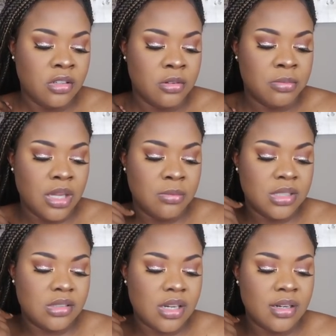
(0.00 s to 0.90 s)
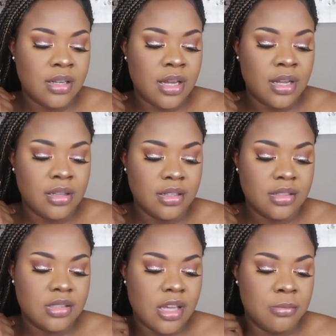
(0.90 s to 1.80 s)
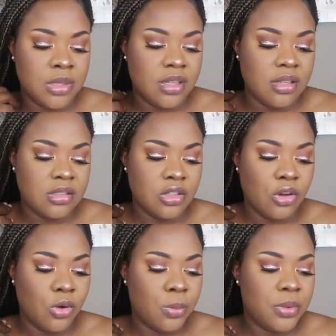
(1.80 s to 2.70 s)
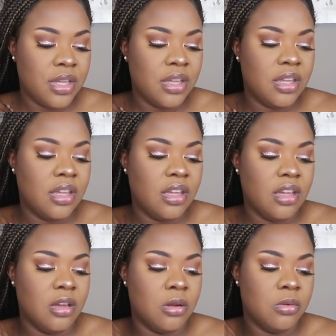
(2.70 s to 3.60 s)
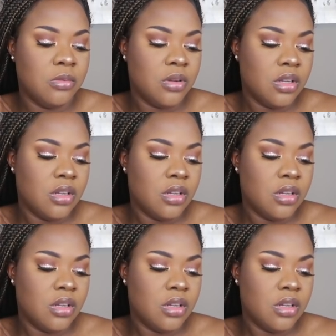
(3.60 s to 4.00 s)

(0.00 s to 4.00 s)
Your baby tiny eyelids have begun to open and